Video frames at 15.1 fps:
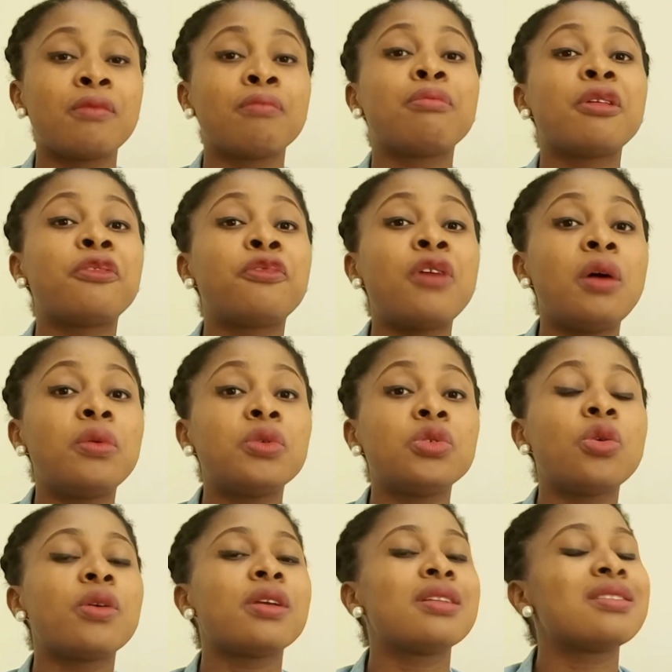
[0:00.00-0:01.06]
Before I will
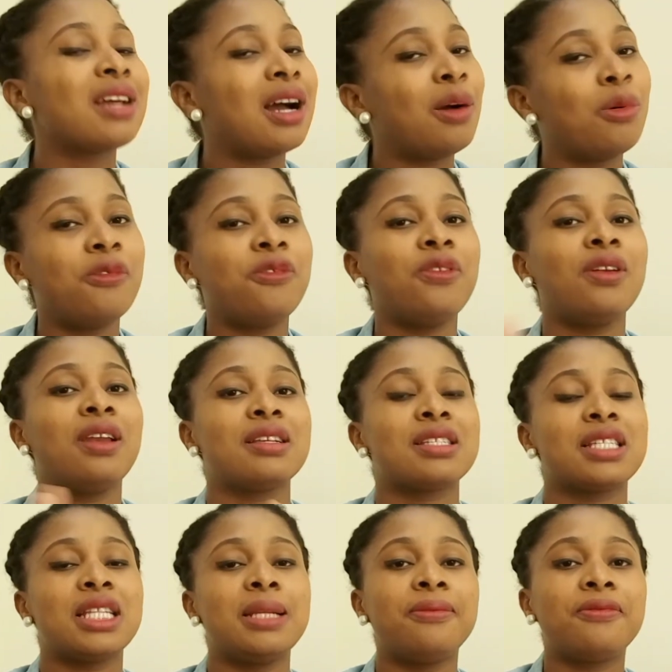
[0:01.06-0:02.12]
know it, I will fall
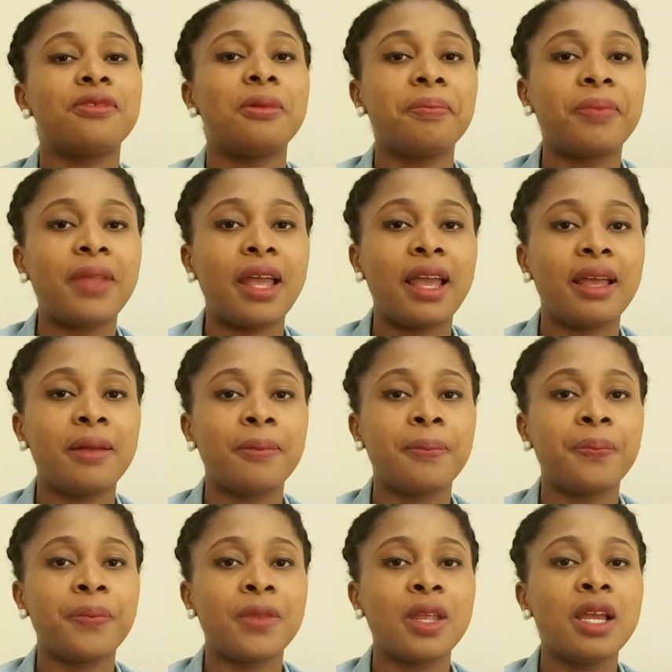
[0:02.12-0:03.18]
asleep from there.
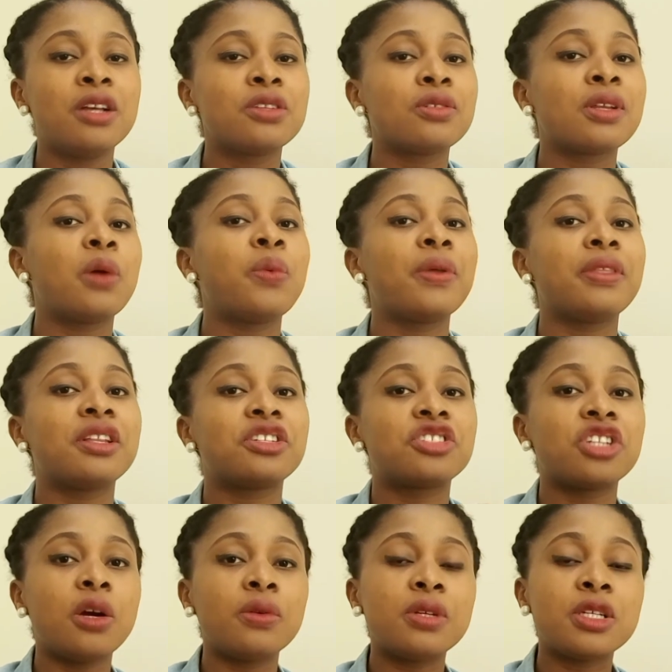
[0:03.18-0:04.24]
So that when the
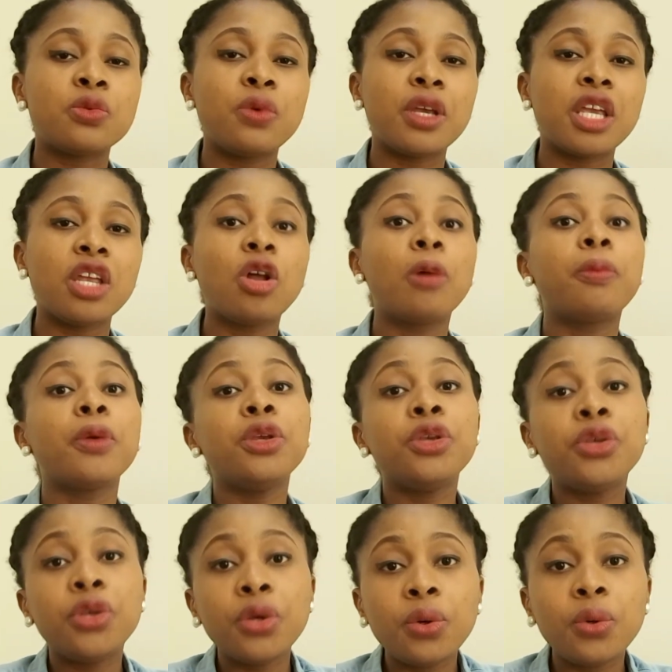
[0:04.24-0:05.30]
child is waking up,
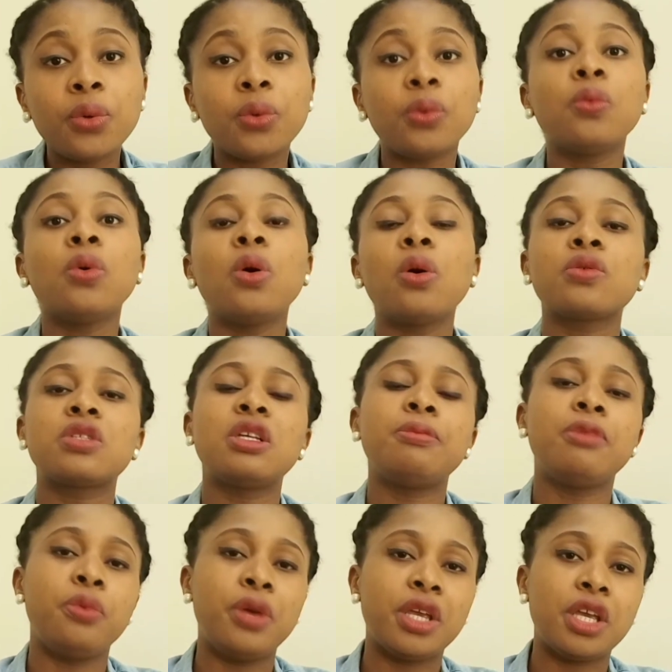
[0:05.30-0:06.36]
you will also be
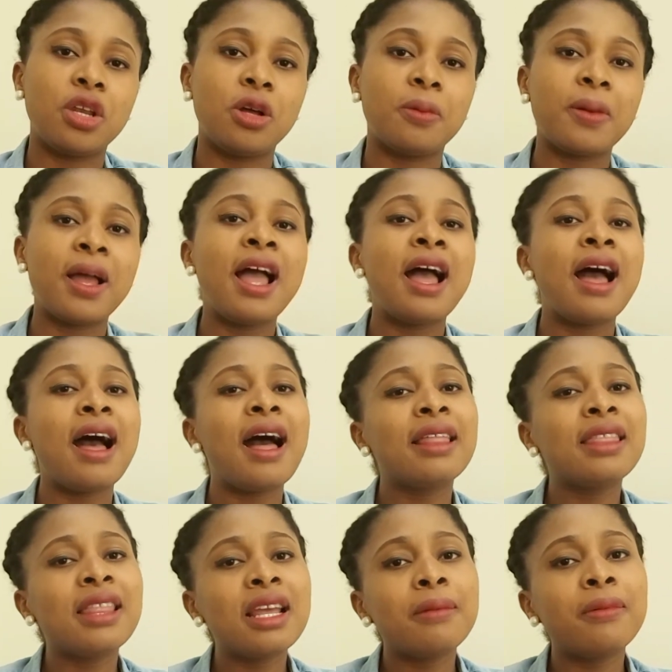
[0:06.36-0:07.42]
waking up.
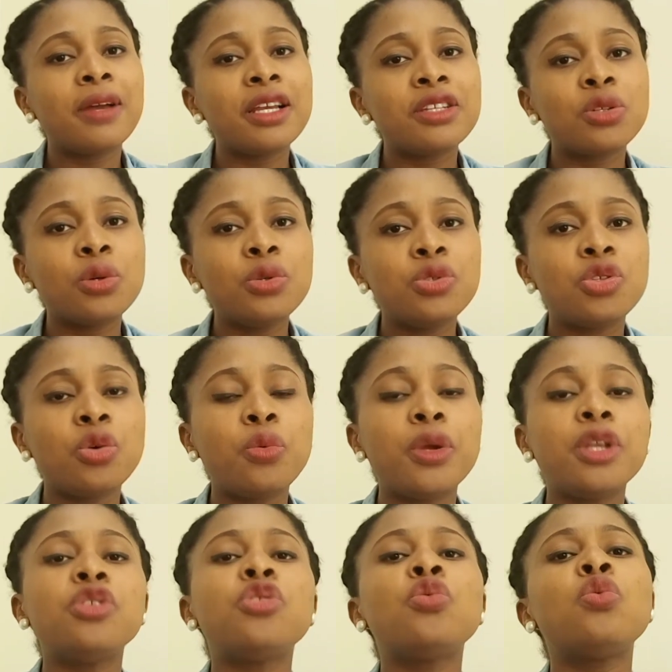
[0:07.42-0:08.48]
And then by so
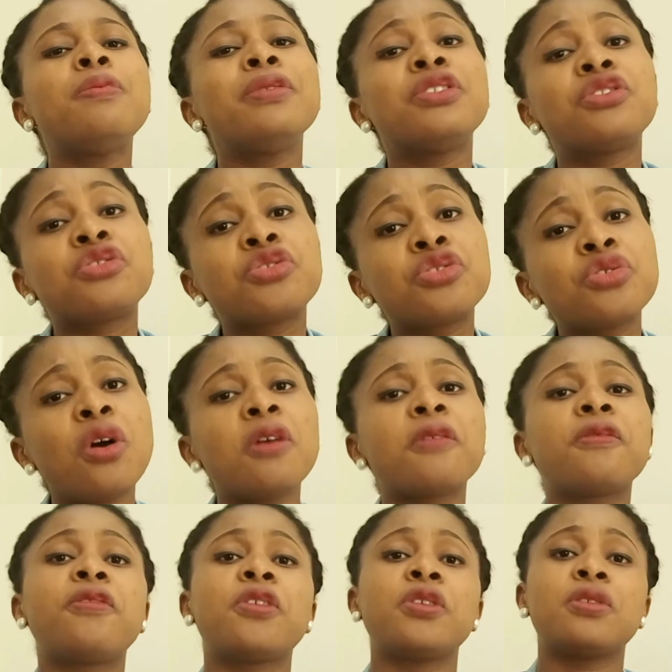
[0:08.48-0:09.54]
doing, you will be strong
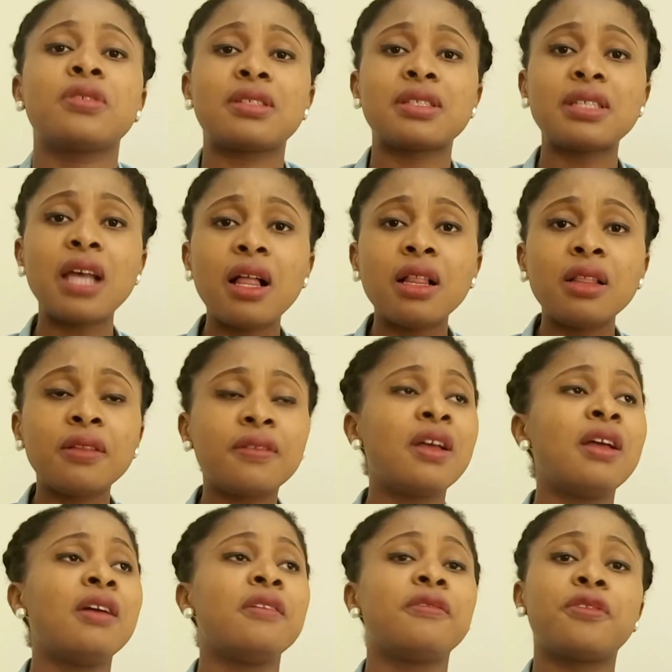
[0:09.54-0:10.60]
for yourself,
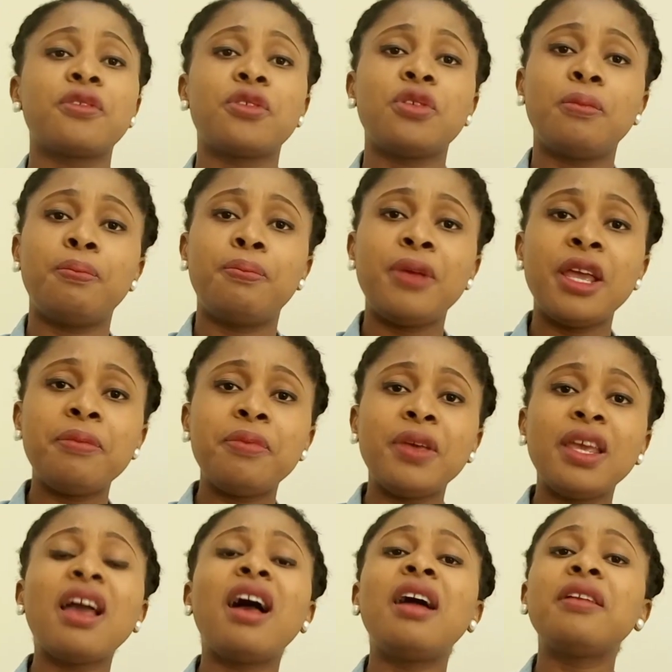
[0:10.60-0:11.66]
for your
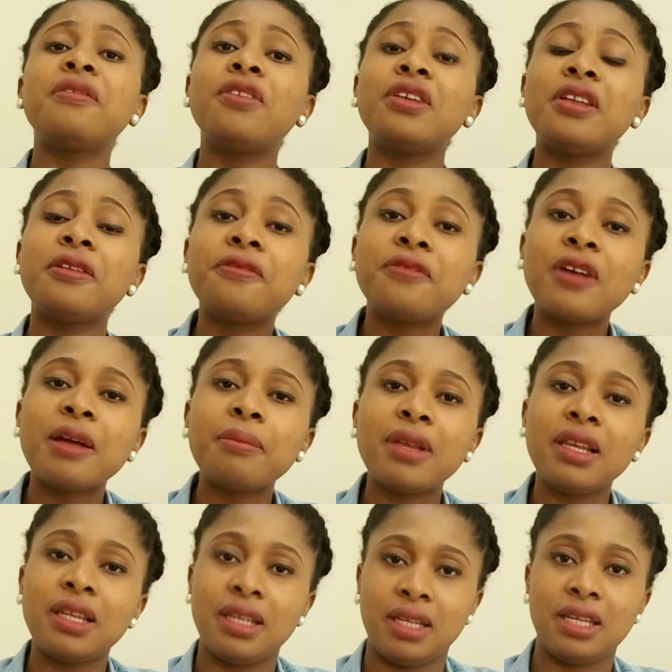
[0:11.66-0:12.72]
baby, and for the
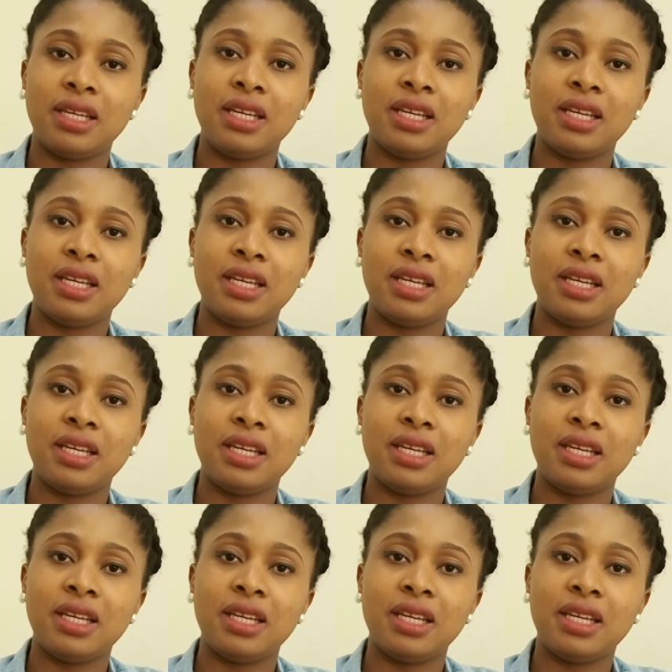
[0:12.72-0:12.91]
family.